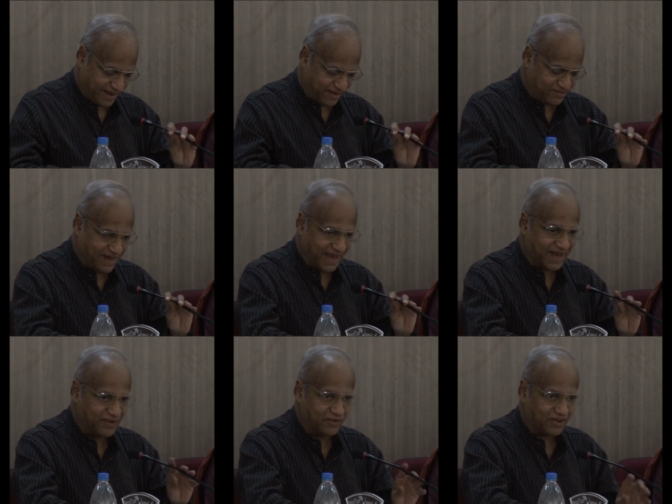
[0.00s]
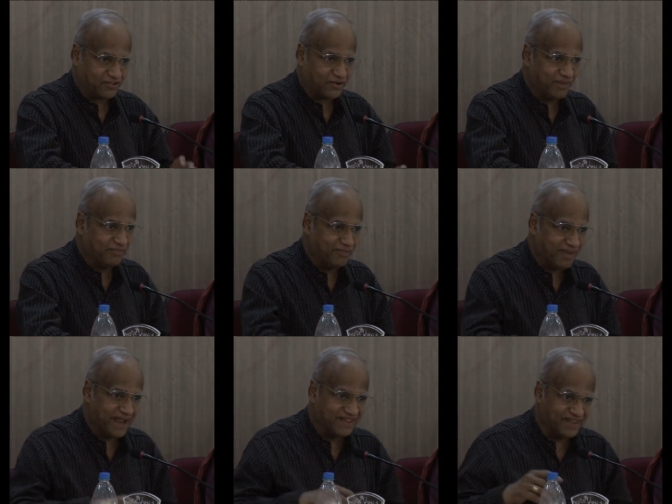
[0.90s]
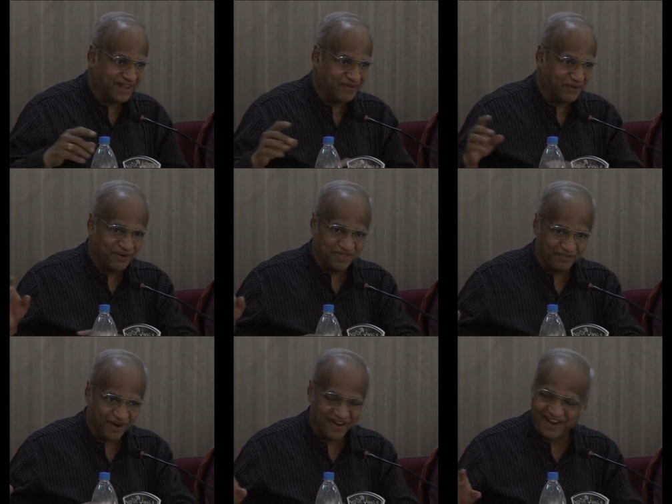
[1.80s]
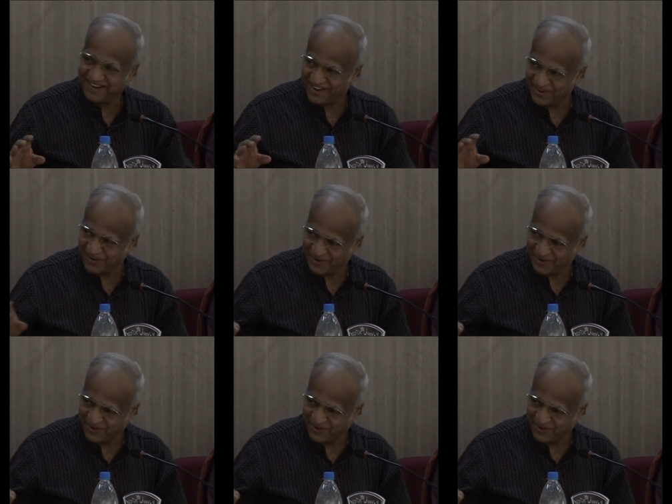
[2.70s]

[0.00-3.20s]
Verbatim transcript: Actually, I do, shouldn't be playing the role of the moderator at